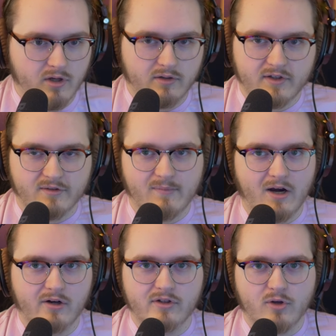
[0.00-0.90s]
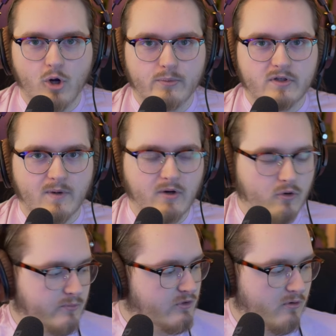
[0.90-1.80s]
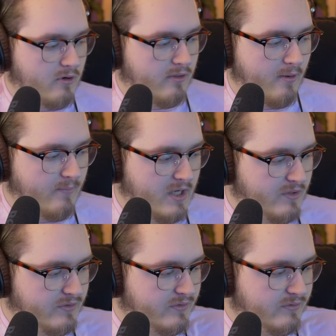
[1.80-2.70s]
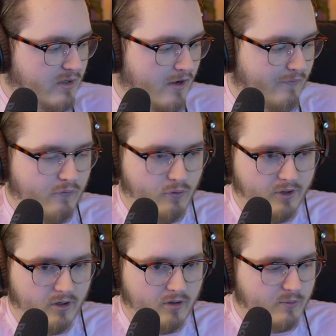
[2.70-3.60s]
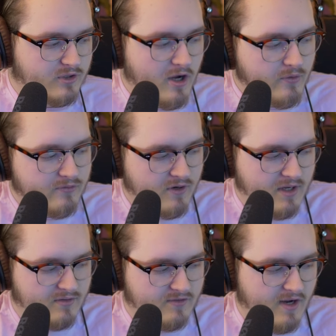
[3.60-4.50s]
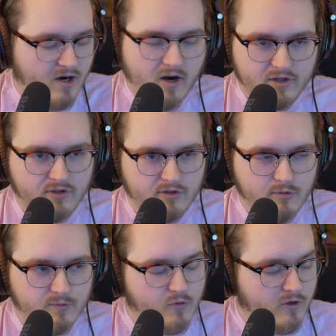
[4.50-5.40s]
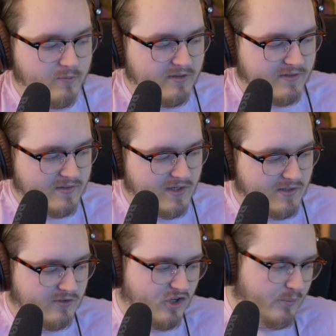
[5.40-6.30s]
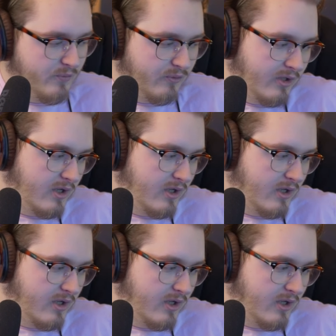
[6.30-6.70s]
It doesn't matter. It just opens my Auram's Corner thumbnails uh, folder, which I always forget is there. I should use more because that's actually helpful.